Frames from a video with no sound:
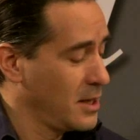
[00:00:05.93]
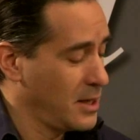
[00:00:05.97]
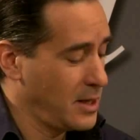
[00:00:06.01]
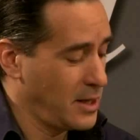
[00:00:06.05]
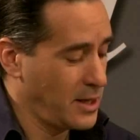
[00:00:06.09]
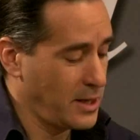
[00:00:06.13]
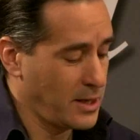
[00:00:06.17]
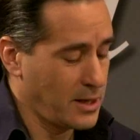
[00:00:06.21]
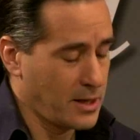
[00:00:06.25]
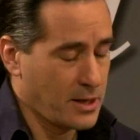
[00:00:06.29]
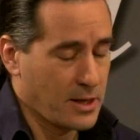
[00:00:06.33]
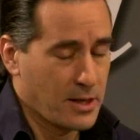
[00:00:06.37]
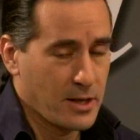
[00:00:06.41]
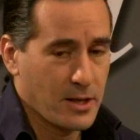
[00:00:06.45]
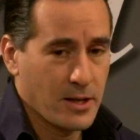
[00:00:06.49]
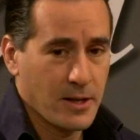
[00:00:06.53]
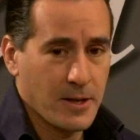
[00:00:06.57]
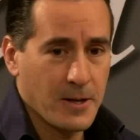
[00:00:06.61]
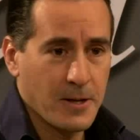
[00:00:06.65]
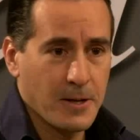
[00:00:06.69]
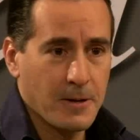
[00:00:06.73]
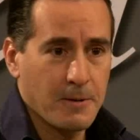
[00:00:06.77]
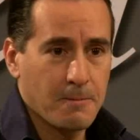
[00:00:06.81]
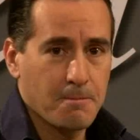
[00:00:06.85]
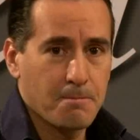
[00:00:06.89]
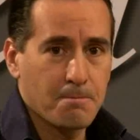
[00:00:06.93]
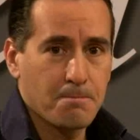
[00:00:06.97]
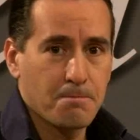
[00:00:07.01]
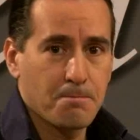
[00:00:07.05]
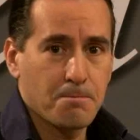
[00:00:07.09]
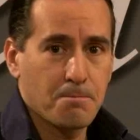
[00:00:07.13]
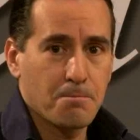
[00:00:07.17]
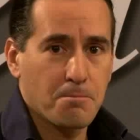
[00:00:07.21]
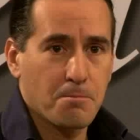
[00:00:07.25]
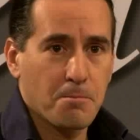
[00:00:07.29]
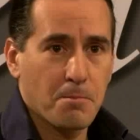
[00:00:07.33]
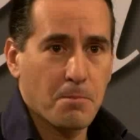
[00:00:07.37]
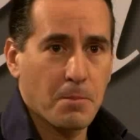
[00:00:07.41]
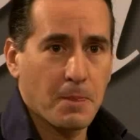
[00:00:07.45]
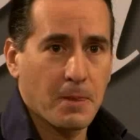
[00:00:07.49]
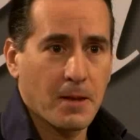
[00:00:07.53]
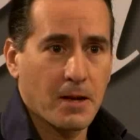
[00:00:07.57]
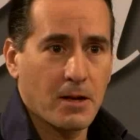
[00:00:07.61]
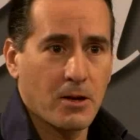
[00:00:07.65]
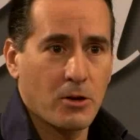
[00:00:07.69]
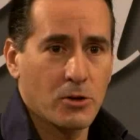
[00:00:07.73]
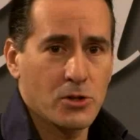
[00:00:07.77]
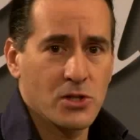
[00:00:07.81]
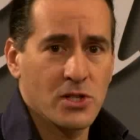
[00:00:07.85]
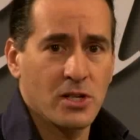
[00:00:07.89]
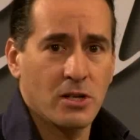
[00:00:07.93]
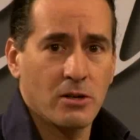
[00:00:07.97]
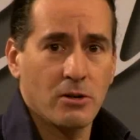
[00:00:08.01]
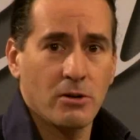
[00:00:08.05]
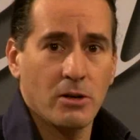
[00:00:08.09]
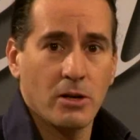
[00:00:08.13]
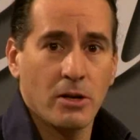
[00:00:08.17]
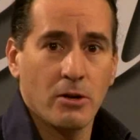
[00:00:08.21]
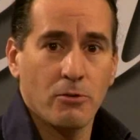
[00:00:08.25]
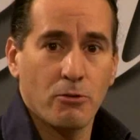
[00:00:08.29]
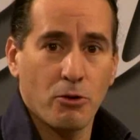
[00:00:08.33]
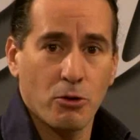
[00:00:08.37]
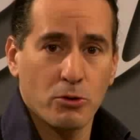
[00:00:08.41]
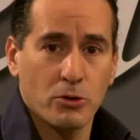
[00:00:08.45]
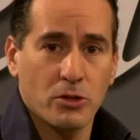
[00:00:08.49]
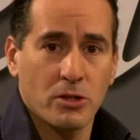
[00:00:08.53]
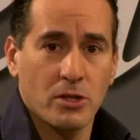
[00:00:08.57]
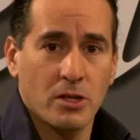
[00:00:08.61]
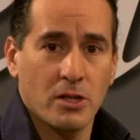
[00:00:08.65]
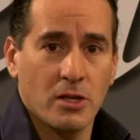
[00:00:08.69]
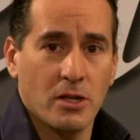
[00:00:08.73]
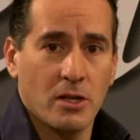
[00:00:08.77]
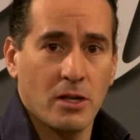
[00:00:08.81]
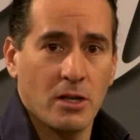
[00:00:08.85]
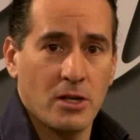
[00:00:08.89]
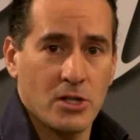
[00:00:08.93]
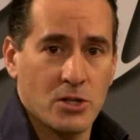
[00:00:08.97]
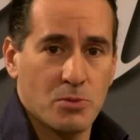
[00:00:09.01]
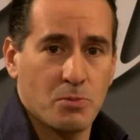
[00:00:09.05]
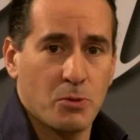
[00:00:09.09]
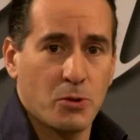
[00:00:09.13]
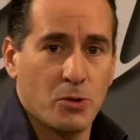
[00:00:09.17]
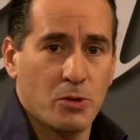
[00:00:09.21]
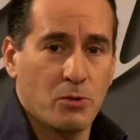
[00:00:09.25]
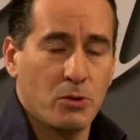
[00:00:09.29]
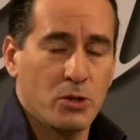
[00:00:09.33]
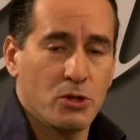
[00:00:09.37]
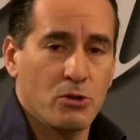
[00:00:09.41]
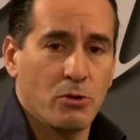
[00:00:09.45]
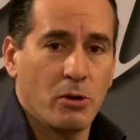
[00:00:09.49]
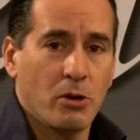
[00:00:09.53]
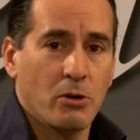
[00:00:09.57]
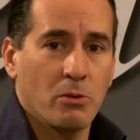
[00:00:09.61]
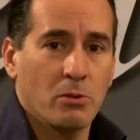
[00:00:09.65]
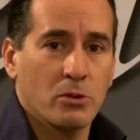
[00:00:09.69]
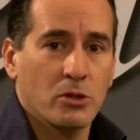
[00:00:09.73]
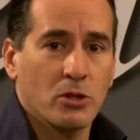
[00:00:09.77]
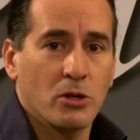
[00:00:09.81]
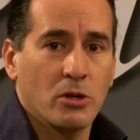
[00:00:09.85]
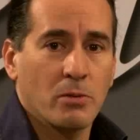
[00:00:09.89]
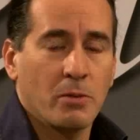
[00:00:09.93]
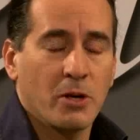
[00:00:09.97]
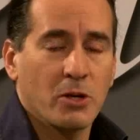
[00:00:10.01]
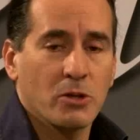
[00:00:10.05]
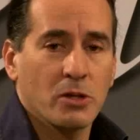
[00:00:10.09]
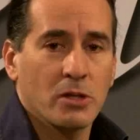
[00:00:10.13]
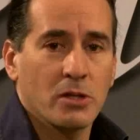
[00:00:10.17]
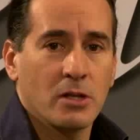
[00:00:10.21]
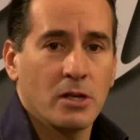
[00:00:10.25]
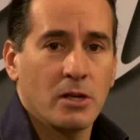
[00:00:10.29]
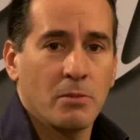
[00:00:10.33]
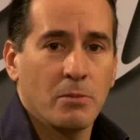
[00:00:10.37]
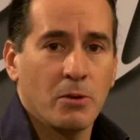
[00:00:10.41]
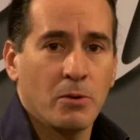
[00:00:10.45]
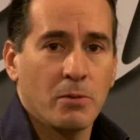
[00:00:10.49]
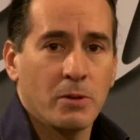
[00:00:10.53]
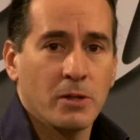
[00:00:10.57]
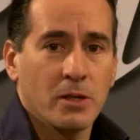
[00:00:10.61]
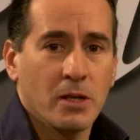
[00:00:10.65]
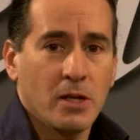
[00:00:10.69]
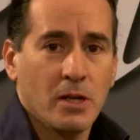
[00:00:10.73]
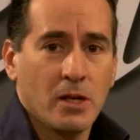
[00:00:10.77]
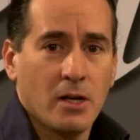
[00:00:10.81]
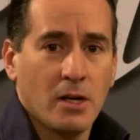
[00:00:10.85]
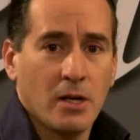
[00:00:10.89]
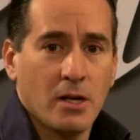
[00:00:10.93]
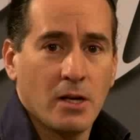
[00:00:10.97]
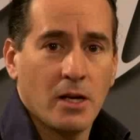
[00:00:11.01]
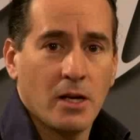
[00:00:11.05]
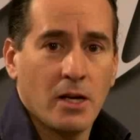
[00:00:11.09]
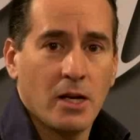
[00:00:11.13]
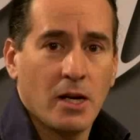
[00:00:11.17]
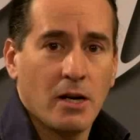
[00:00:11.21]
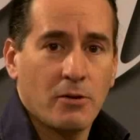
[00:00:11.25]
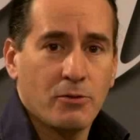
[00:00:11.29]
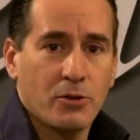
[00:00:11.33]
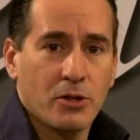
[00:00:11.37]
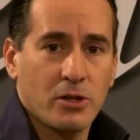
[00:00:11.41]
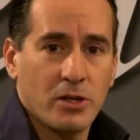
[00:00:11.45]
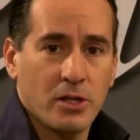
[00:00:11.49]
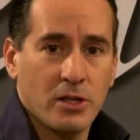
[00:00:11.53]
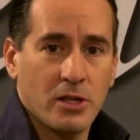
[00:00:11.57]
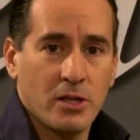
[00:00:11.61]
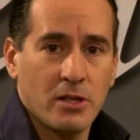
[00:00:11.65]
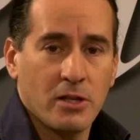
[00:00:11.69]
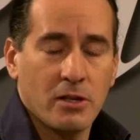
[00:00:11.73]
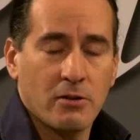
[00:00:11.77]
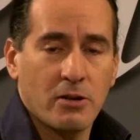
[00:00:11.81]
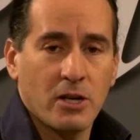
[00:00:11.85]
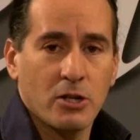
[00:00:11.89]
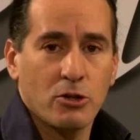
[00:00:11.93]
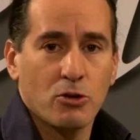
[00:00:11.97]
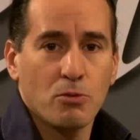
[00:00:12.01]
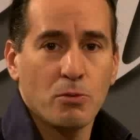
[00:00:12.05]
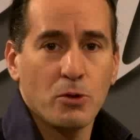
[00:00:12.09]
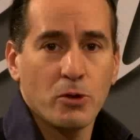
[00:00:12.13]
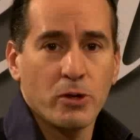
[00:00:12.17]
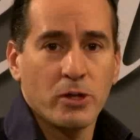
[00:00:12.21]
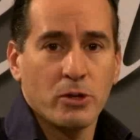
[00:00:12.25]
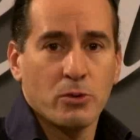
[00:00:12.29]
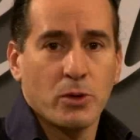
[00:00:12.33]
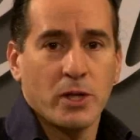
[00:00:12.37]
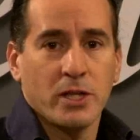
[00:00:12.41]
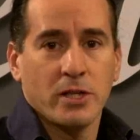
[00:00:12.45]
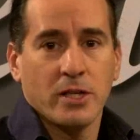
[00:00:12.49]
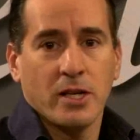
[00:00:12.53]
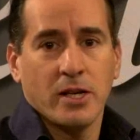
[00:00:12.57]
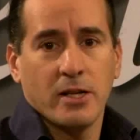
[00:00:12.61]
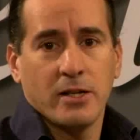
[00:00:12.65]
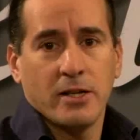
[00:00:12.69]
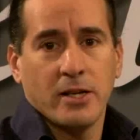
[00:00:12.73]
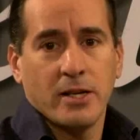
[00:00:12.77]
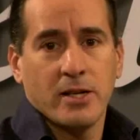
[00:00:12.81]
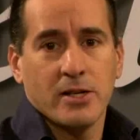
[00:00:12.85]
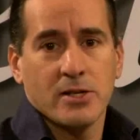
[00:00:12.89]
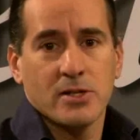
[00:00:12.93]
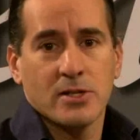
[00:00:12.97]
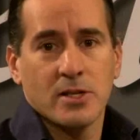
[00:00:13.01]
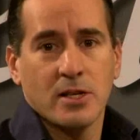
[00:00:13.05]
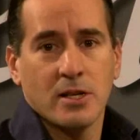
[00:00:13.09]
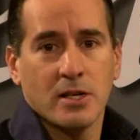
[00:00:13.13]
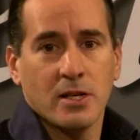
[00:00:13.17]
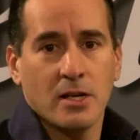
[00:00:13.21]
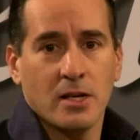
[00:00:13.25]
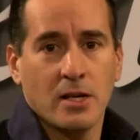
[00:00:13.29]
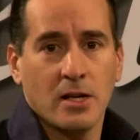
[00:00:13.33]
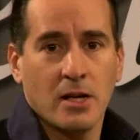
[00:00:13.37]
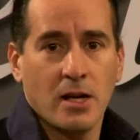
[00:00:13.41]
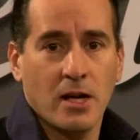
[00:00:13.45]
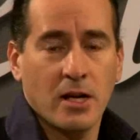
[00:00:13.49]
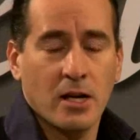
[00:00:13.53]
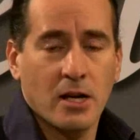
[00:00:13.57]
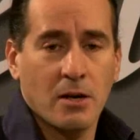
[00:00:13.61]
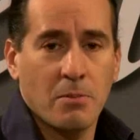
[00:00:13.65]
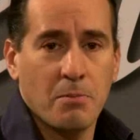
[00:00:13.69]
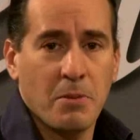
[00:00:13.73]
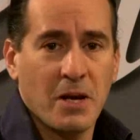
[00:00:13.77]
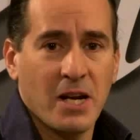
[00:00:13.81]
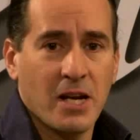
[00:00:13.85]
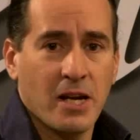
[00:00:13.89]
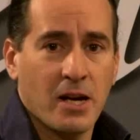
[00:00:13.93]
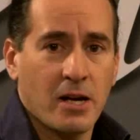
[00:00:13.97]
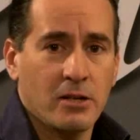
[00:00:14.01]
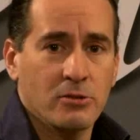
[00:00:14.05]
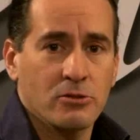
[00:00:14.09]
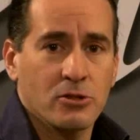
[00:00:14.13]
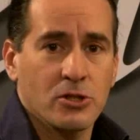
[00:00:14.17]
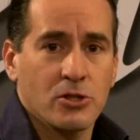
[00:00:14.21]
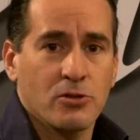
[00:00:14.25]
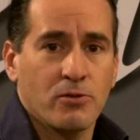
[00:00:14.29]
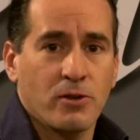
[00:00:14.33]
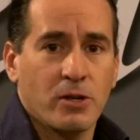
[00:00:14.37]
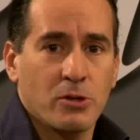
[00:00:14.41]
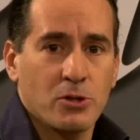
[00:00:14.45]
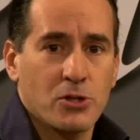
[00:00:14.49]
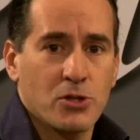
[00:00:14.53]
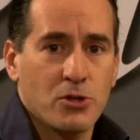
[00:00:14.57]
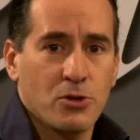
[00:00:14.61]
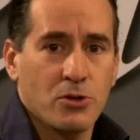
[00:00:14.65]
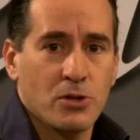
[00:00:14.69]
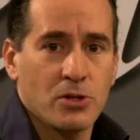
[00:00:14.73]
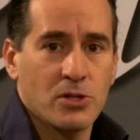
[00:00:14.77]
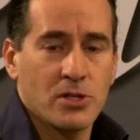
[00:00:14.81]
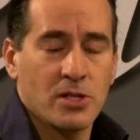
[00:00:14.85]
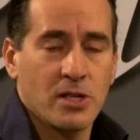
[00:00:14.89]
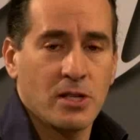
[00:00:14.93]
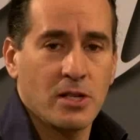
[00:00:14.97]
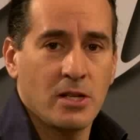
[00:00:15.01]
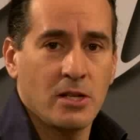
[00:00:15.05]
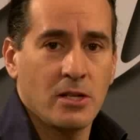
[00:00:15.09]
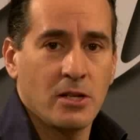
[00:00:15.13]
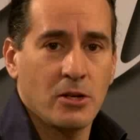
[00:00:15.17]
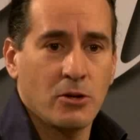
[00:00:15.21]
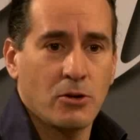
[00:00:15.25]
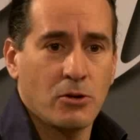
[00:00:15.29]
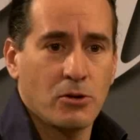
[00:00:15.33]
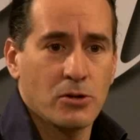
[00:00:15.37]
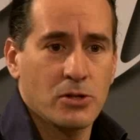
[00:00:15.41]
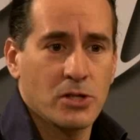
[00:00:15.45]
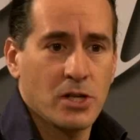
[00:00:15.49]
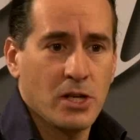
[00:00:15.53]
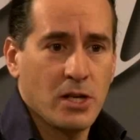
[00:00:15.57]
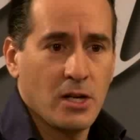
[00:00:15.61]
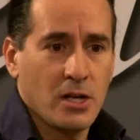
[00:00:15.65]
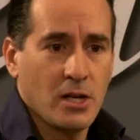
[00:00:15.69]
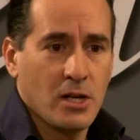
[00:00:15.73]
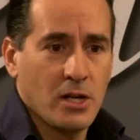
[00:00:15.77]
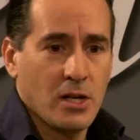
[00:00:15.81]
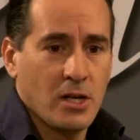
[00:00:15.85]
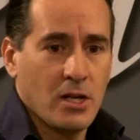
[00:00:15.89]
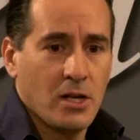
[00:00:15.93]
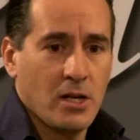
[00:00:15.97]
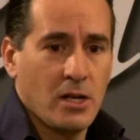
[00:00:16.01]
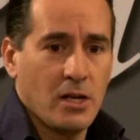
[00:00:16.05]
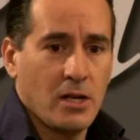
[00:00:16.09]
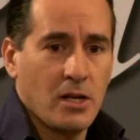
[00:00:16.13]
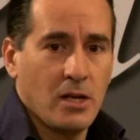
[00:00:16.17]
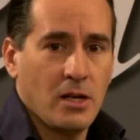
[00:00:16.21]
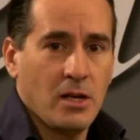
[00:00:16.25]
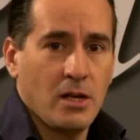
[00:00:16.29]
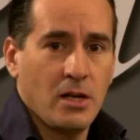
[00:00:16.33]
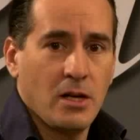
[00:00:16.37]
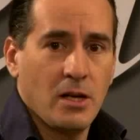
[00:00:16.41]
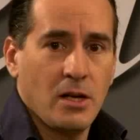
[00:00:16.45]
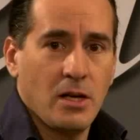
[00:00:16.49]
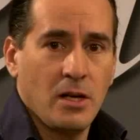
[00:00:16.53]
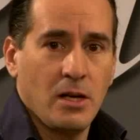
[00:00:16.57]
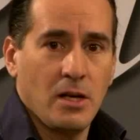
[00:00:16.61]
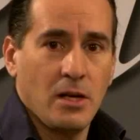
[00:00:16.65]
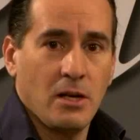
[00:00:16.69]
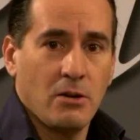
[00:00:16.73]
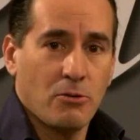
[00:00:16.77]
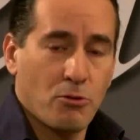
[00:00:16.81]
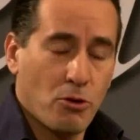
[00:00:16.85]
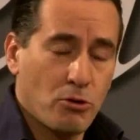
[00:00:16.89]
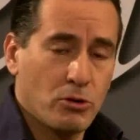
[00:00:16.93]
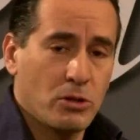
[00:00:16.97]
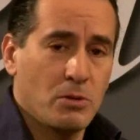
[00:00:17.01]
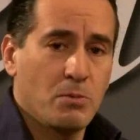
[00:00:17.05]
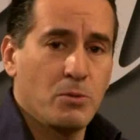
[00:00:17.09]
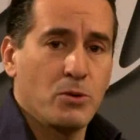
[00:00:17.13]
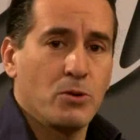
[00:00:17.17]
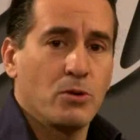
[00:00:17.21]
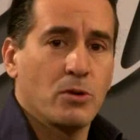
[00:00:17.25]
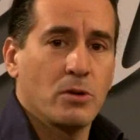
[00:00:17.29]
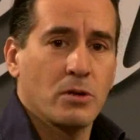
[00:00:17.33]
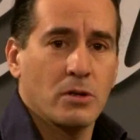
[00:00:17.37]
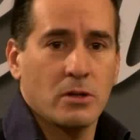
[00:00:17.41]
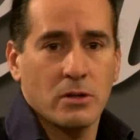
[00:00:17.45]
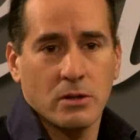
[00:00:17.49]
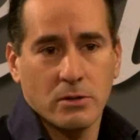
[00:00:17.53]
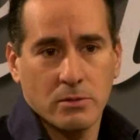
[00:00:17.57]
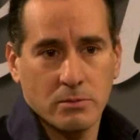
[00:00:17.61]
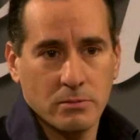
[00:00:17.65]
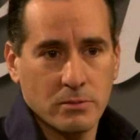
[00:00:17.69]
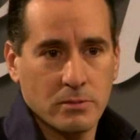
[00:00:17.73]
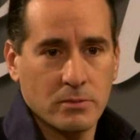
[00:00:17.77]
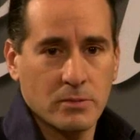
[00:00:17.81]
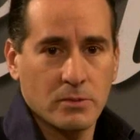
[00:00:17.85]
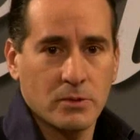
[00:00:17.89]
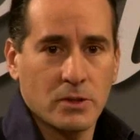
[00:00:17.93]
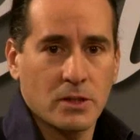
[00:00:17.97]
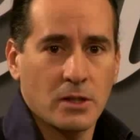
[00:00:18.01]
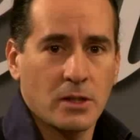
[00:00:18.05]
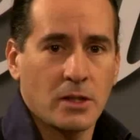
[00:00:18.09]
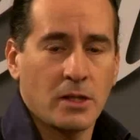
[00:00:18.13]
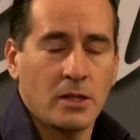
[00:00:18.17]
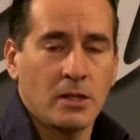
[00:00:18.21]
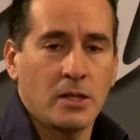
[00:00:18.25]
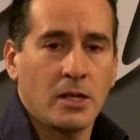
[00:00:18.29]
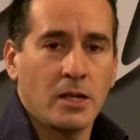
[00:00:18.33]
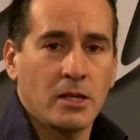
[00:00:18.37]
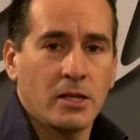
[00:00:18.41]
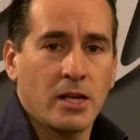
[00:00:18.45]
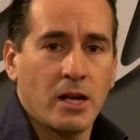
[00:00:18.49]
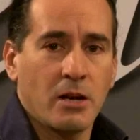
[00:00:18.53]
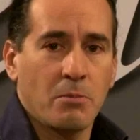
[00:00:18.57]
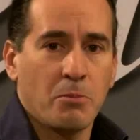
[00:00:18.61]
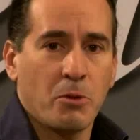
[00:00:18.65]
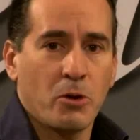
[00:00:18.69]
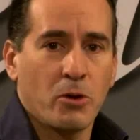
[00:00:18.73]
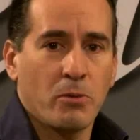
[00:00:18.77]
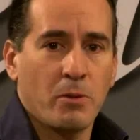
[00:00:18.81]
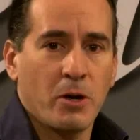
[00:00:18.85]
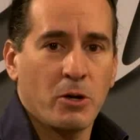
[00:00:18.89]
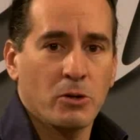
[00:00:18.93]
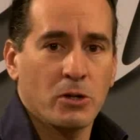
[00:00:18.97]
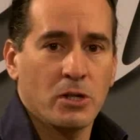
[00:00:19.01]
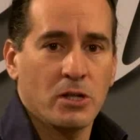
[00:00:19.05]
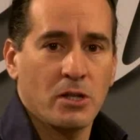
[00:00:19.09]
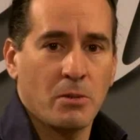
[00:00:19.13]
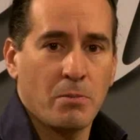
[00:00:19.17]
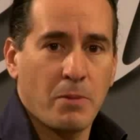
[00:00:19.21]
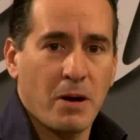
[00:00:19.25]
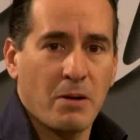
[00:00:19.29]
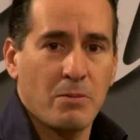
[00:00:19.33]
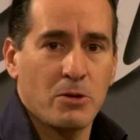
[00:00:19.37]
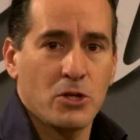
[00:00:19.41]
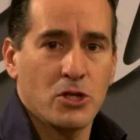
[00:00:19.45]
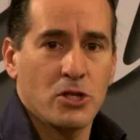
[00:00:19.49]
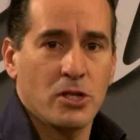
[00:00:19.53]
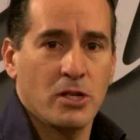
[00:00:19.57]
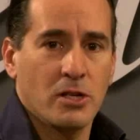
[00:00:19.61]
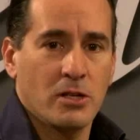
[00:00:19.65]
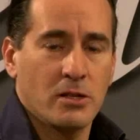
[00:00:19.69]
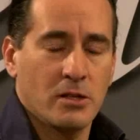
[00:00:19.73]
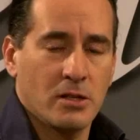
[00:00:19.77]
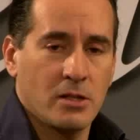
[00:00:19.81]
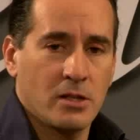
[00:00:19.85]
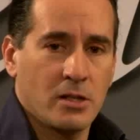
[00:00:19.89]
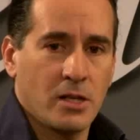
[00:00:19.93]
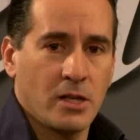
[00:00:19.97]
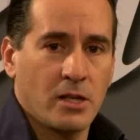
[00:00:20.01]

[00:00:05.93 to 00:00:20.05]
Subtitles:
And Oscar wrote his book, which we'll talk about it in a moment, after he did the Write Your Book in 28 Days. And like many hundreds of our students that did the course, he wrote the book, and he'll tell more about it. He published it.